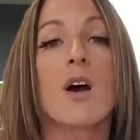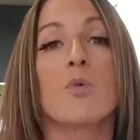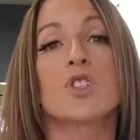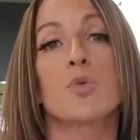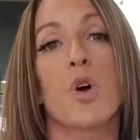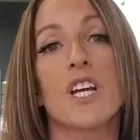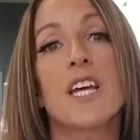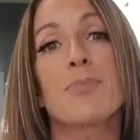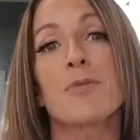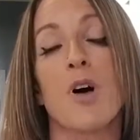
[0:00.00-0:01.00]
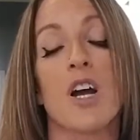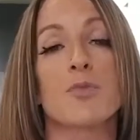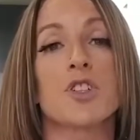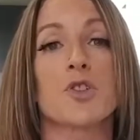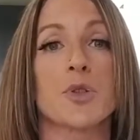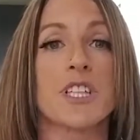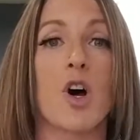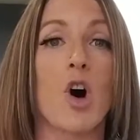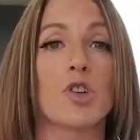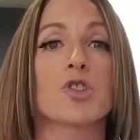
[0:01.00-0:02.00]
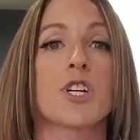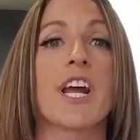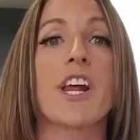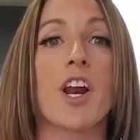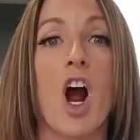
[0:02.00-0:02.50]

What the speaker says: What you want to keep in mind when you're doing the alternating